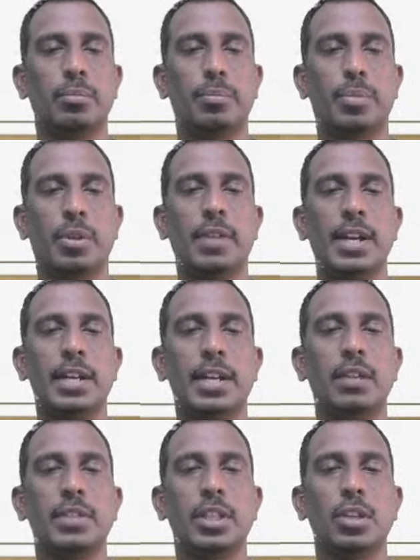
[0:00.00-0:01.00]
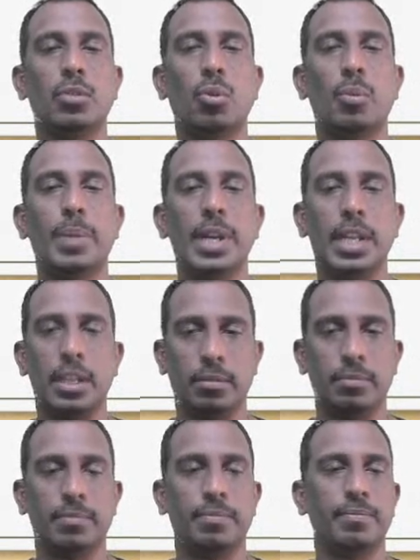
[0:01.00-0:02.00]
provided with an opening,
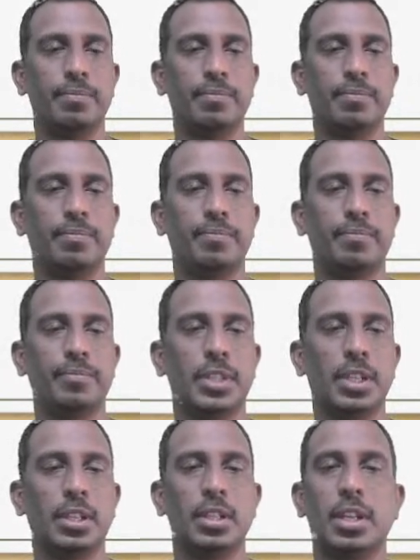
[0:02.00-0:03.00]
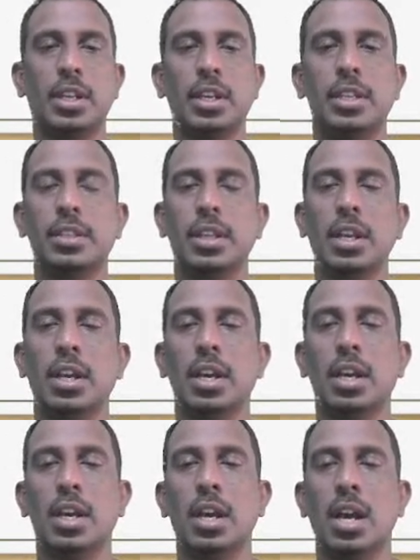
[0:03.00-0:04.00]
that is
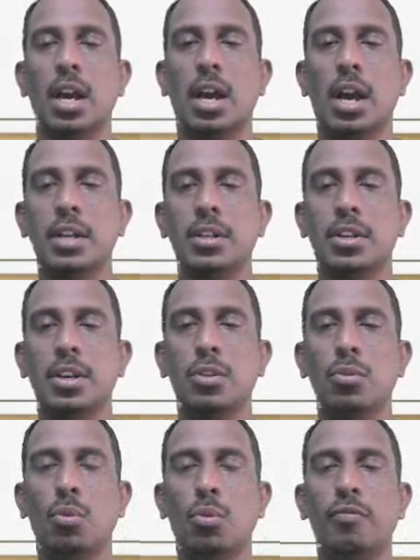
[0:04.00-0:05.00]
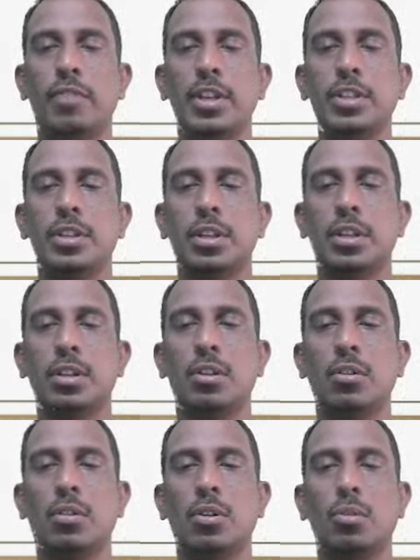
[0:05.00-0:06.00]

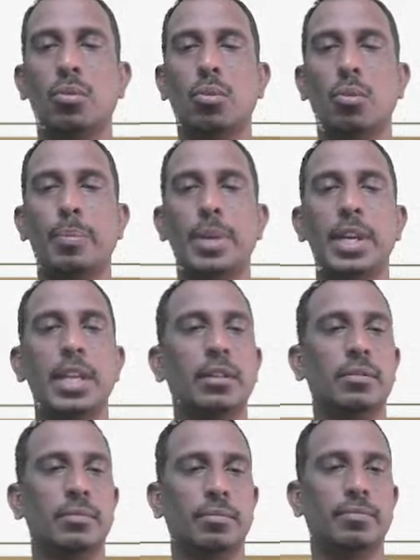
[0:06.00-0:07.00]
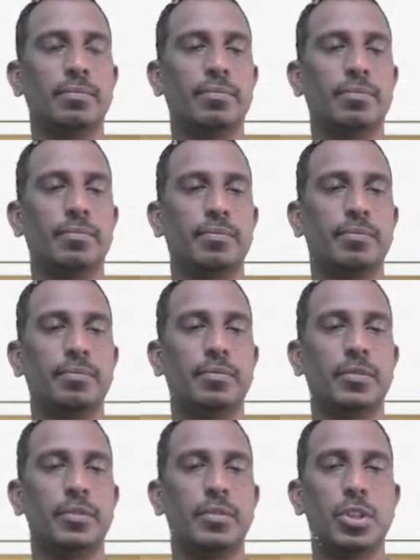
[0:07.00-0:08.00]
atrioventricular opening,
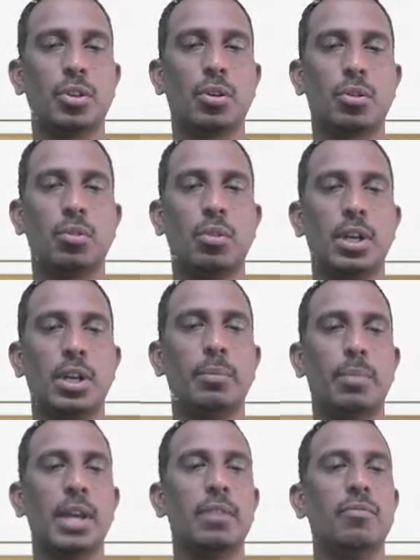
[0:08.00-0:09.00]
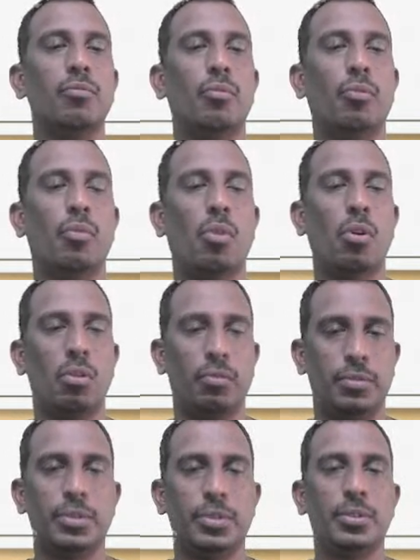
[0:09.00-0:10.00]
which are guarded by
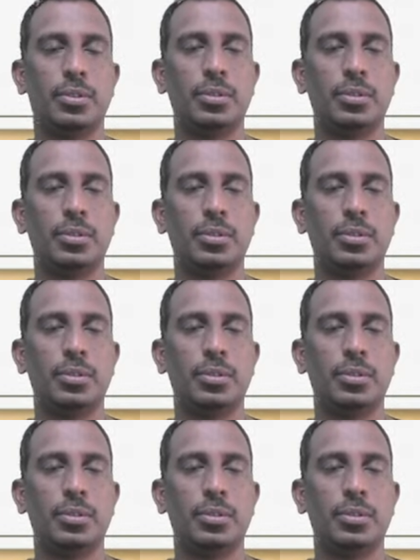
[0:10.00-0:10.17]
valves.